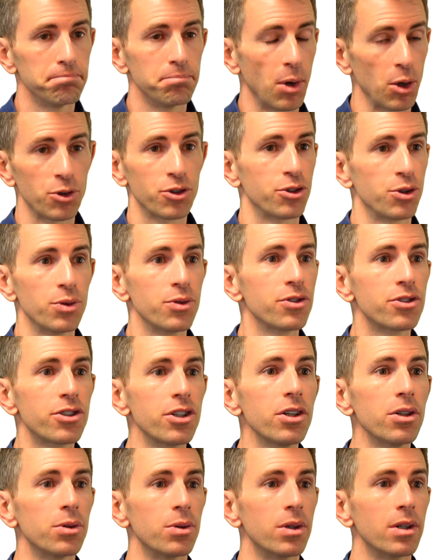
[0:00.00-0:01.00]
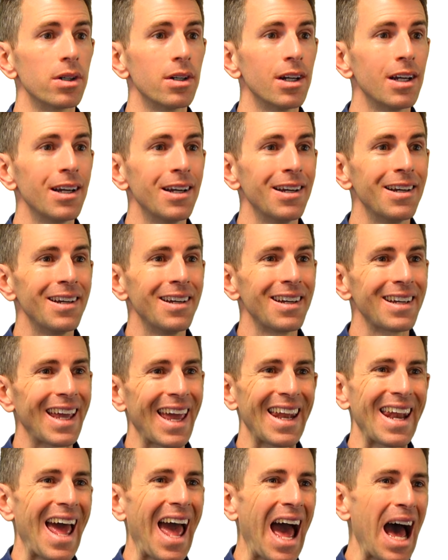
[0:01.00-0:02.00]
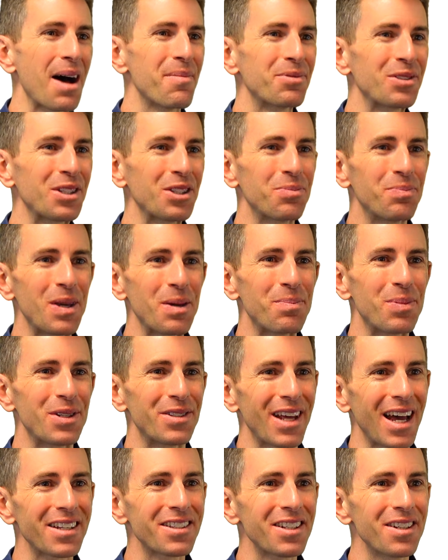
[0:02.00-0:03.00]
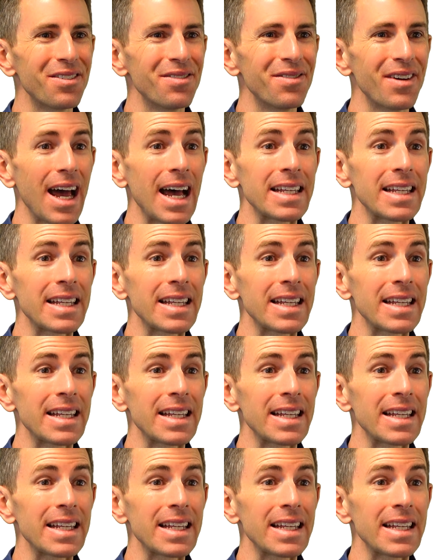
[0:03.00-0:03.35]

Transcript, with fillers: Most students do. Can absence be possessive,